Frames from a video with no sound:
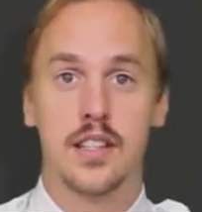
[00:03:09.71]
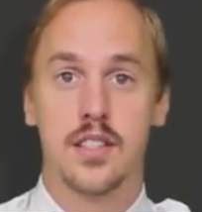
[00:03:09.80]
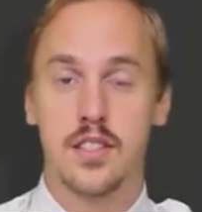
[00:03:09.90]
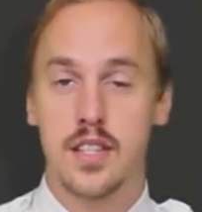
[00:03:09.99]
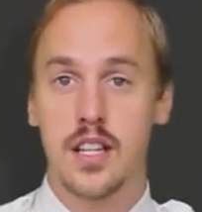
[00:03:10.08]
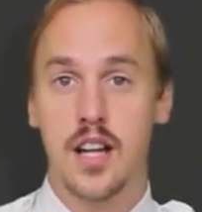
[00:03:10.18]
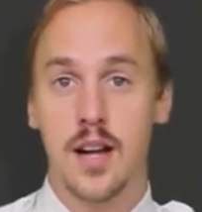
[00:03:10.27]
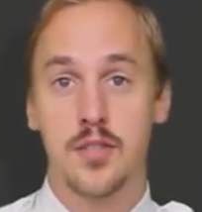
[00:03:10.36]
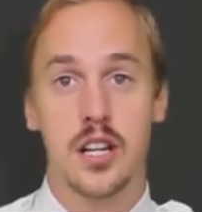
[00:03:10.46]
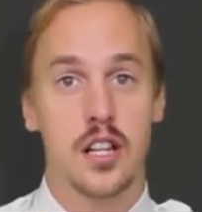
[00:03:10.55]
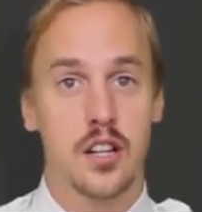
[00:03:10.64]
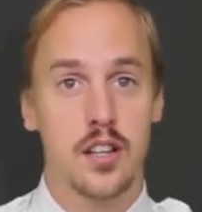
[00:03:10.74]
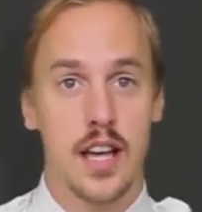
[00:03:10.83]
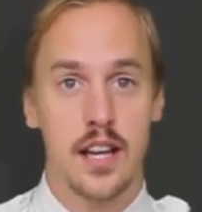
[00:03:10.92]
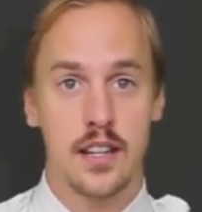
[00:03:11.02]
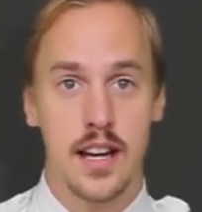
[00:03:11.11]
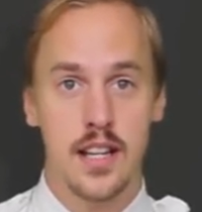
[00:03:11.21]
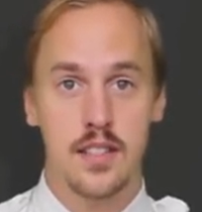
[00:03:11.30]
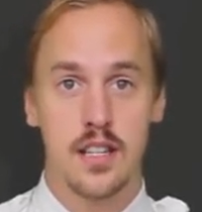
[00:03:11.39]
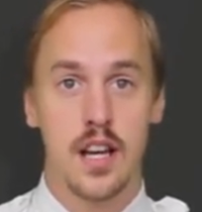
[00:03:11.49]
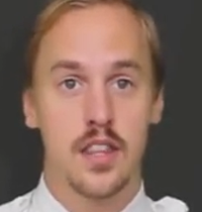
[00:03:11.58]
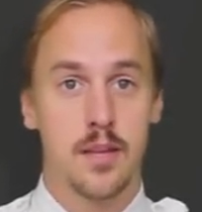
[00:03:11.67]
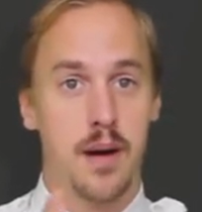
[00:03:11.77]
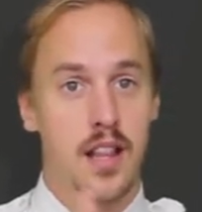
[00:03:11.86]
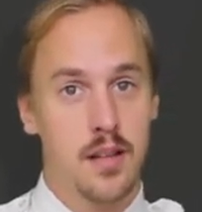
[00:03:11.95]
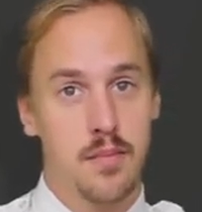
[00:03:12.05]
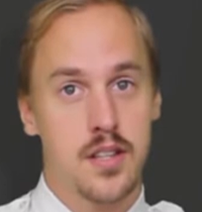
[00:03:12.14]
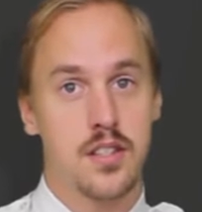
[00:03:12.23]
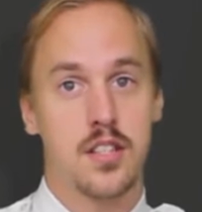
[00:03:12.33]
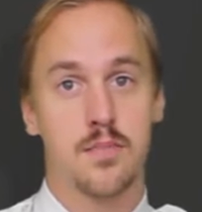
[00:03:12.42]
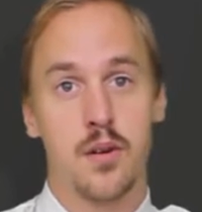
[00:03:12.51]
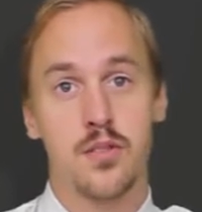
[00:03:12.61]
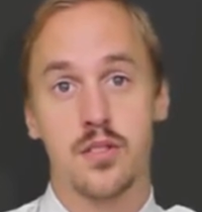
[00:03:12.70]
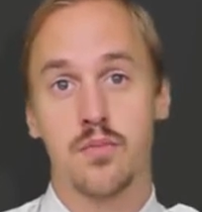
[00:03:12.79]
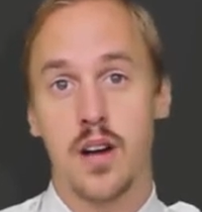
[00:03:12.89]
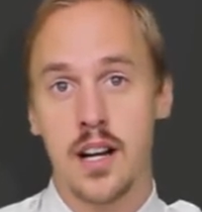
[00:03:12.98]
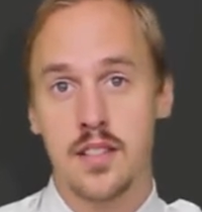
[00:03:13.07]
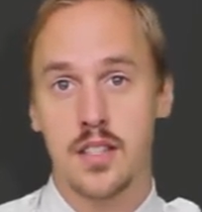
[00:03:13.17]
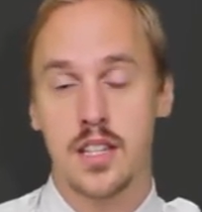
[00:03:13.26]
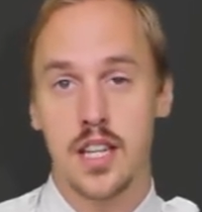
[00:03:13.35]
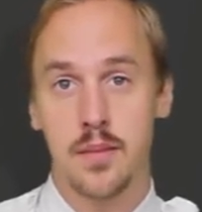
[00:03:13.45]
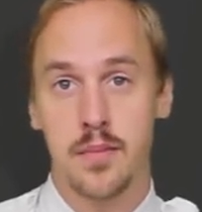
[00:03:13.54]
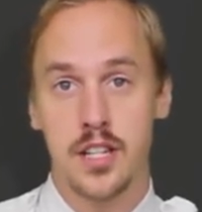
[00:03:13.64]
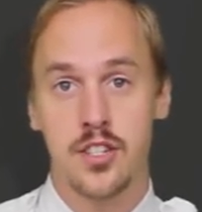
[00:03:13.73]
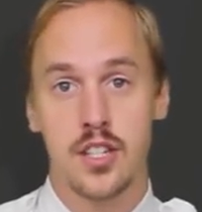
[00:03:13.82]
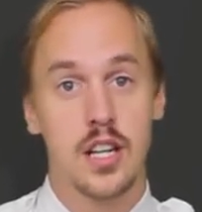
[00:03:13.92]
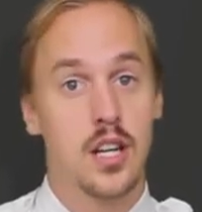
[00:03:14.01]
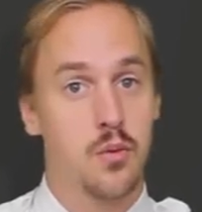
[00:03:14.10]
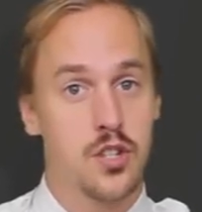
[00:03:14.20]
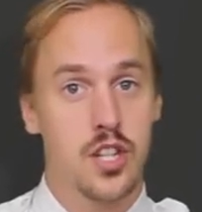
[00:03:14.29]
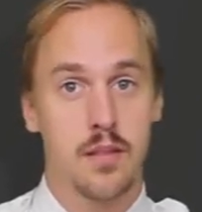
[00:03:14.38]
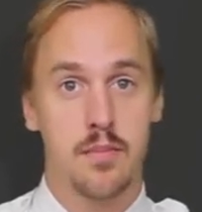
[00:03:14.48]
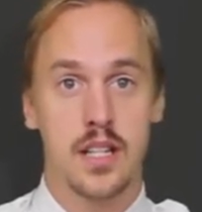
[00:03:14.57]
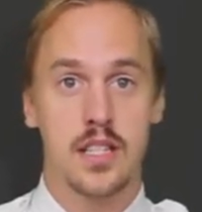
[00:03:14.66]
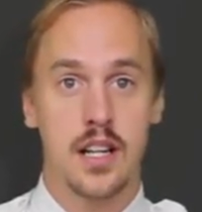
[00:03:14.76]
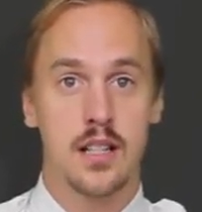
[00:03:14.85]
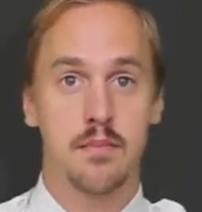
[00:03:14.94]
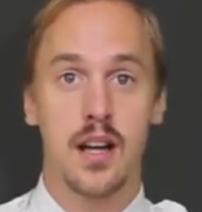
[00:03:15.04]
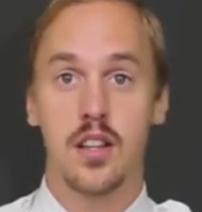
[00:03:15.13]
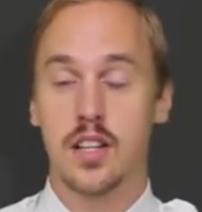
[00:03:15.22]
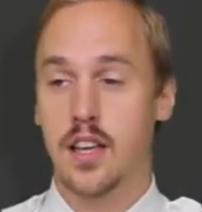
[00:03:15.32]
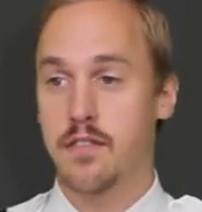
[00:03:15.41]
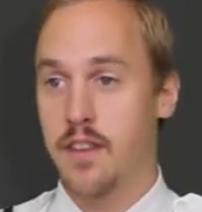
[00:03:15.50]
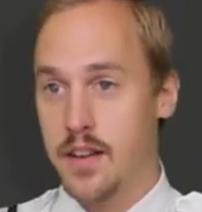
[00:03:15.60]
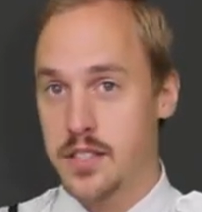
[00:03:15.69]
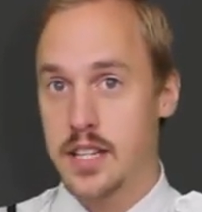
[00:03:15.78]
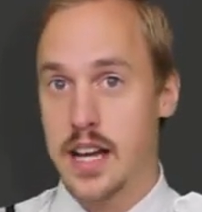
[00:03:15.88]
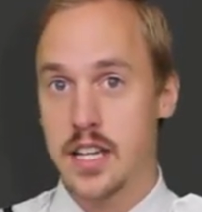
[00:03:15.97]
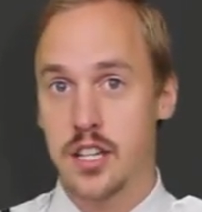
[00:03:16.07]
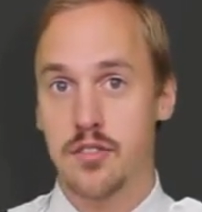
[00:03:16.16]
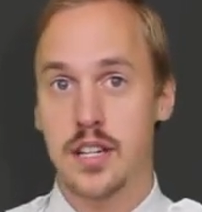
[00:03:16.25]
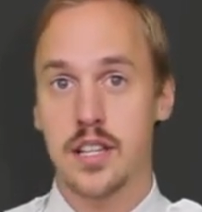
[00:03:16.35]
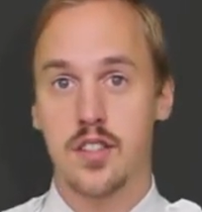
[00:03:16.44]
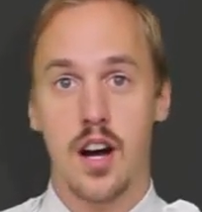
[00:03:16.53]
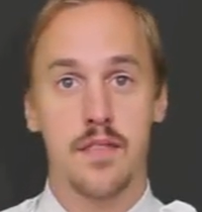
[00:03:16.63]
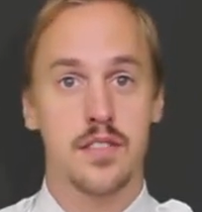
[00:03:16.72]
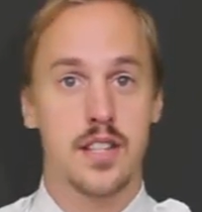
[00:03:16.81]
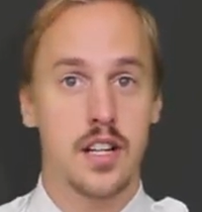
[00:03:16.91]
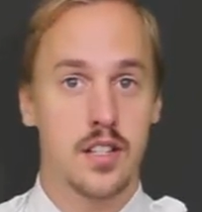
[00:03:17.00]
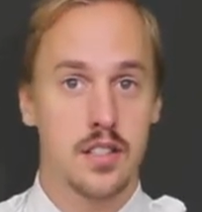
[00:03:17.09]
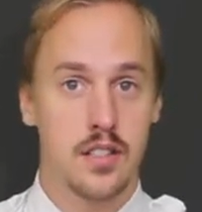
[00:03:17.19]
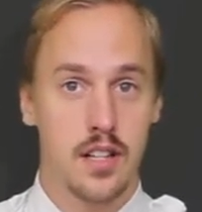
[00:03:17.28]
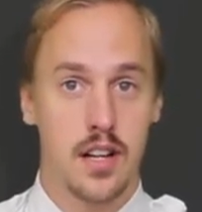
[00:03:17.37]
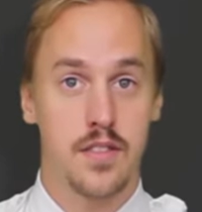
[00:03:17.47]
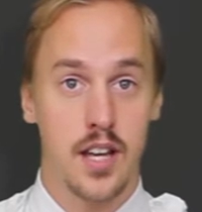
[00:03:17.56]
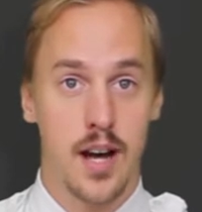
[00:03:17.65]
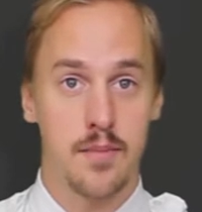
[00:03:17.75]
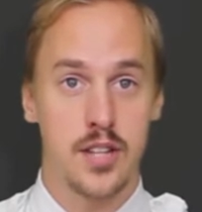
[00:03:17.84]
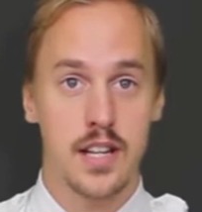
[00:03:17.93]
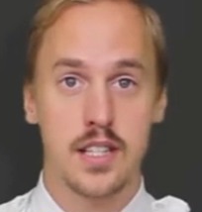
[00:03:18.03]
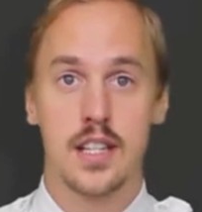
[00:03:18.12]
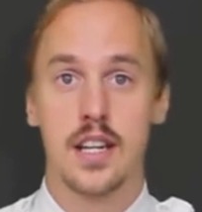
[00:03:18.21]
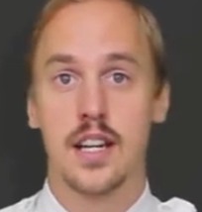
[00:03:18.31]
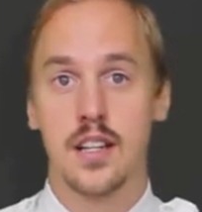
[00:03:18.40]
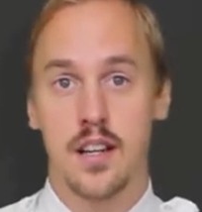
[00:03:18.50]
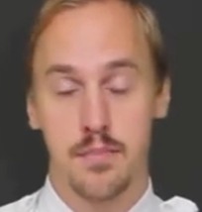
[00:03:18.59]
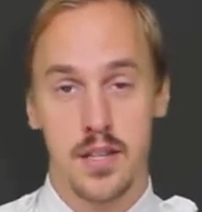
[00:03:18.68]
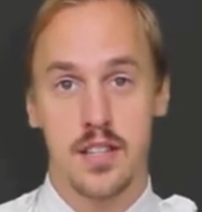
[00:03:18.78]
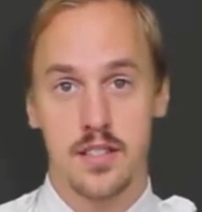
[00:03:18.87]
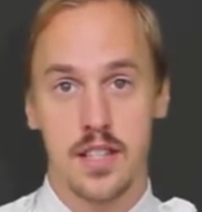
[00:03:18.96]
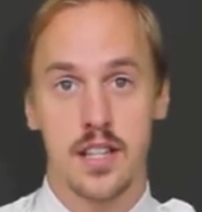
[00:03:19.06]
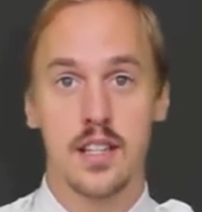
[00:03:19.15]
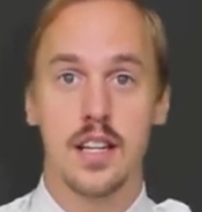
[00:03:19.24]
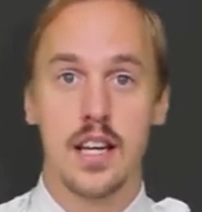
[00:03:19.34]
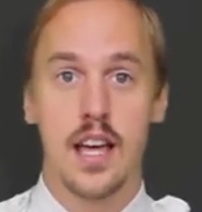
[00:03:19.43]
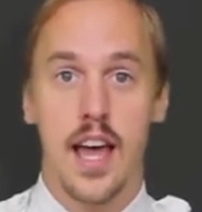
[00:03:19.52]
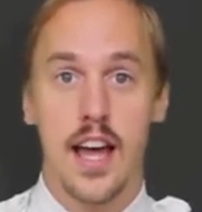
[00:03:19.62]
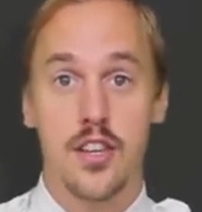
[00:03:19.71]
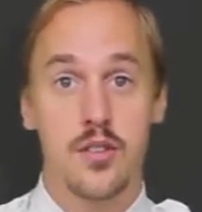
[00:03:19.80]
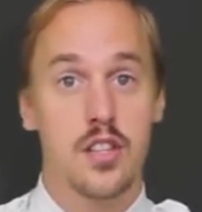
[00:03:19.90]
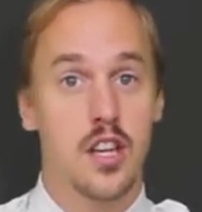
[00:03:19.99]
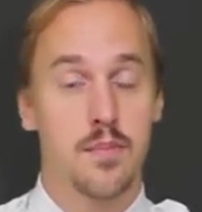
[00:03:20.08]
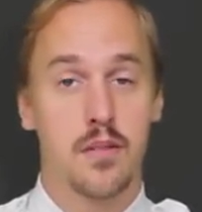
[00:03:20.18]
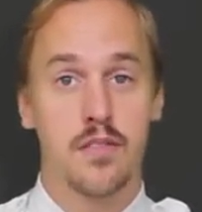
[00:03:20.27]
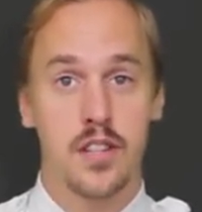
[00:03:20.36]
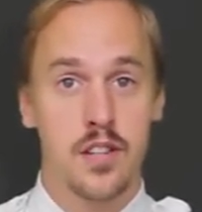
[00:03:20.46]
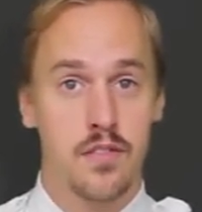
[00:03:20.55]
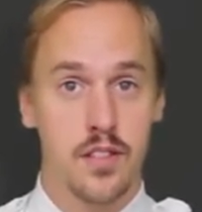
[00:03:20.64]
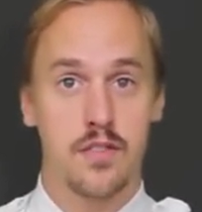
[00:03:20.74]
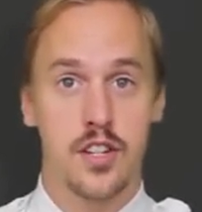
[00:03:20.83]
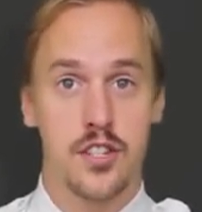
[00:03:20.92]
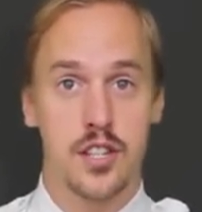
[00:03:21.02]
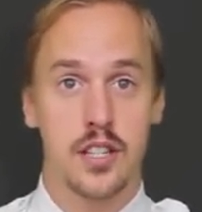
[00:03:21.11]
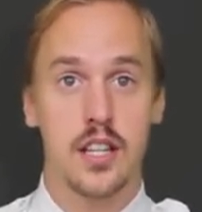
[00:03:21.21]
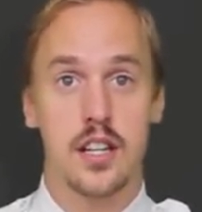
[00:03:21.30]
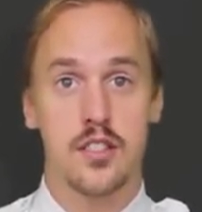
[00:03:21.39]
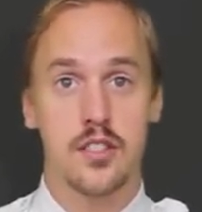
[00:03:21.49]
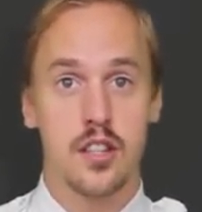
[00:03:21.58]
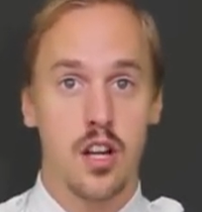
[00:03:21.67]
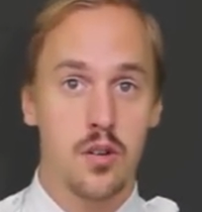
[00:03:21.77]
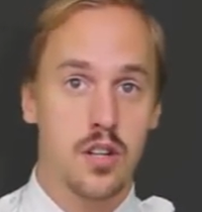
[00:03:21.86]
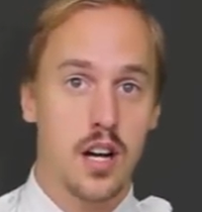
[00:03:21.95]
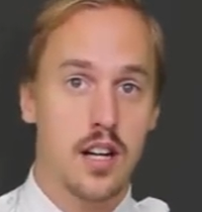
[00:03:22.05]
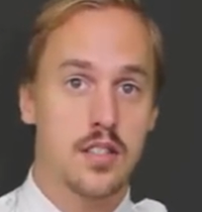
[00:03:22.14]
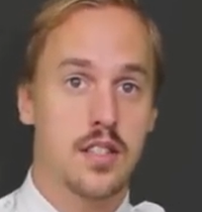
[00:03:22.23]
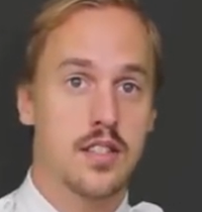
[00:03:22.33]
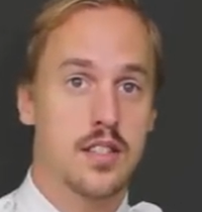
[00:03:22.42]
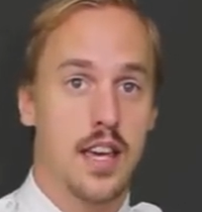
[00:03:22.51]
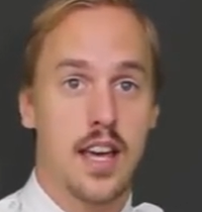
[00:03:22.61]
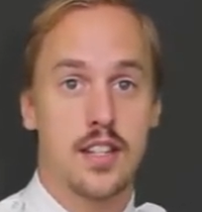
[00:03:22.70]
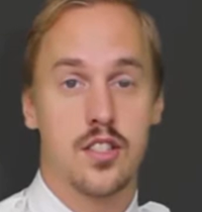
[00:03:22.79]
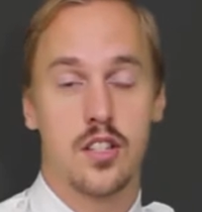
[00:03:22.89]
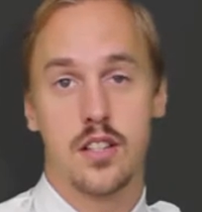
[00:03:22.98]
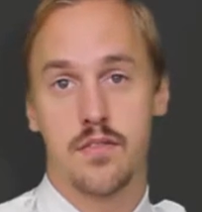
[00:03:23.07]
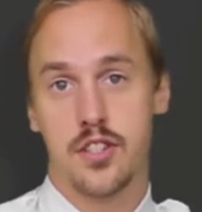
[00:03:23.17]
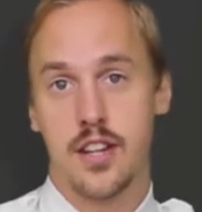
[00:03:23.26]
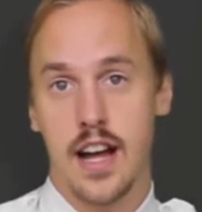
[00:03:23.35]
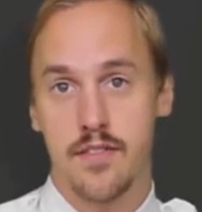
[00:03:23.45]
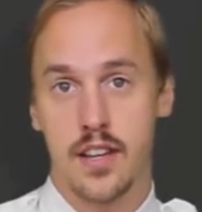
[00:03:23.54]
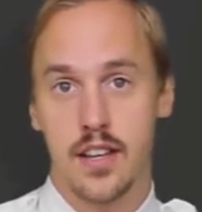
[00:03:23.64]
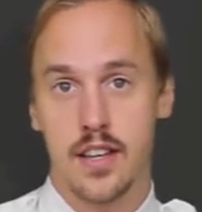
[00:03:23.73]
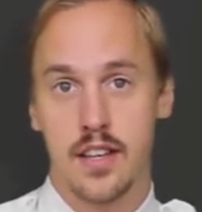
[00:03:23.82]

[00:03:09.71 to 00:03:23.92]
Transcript: To see an object clearly at night, the pilot must expose the rods to the image, which can be done by looking 5 to 10 degrees off center of the object being seen and using your peripheral vision in a slow, constant scan to look for traffic.